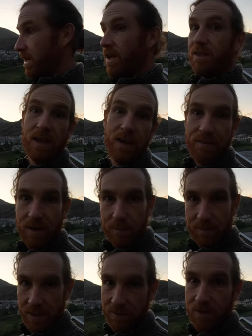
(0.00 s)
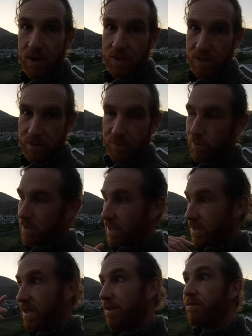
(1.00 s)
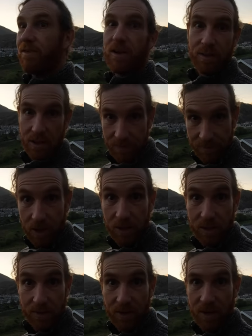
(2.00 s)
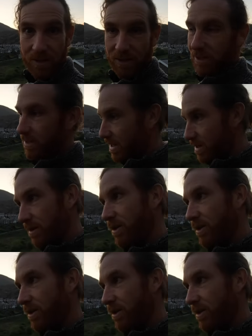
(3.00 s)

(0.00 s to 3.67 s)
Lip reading: their fathers are from here, their father's father,